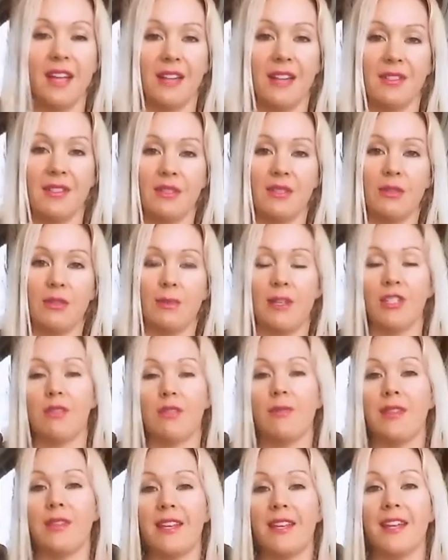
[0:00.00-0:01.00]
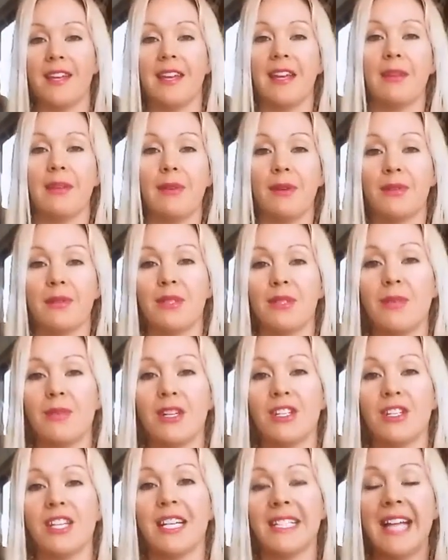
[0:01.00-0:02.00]
done so much and been thinking about so
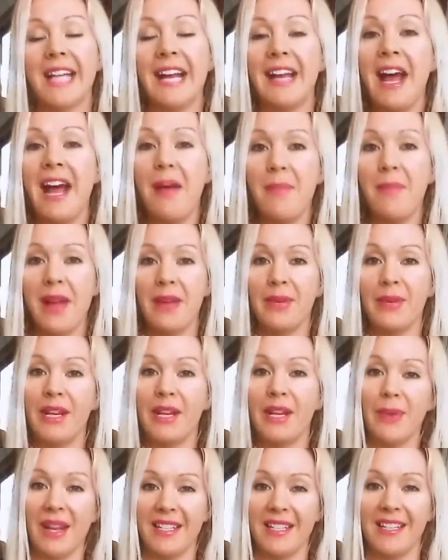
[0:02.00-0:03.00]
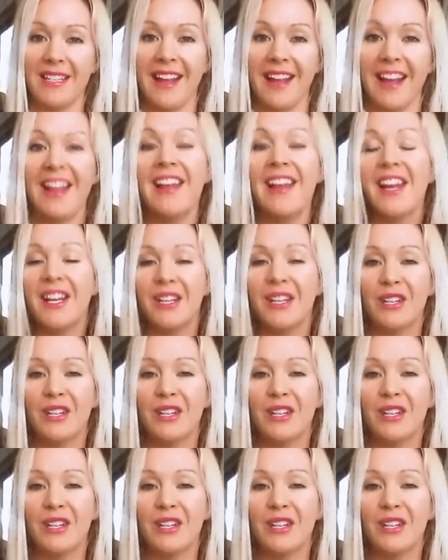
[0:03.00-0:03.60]
much that's kind of how my week went today